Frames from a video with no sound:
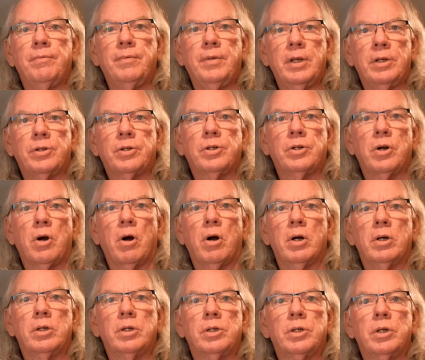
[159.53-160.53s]

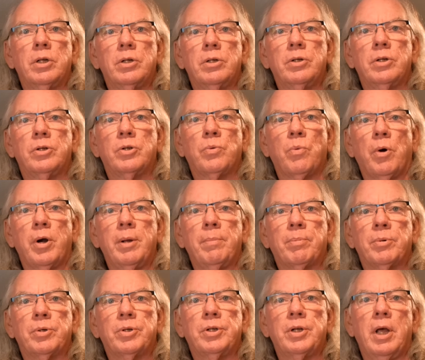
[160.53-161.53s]
discharge to
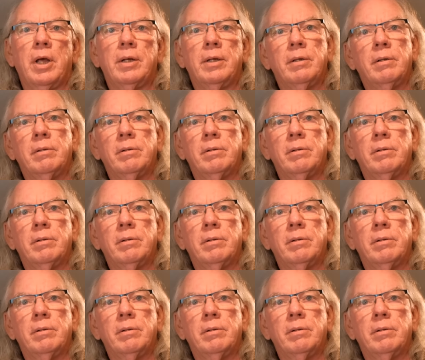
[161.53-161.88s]
20%.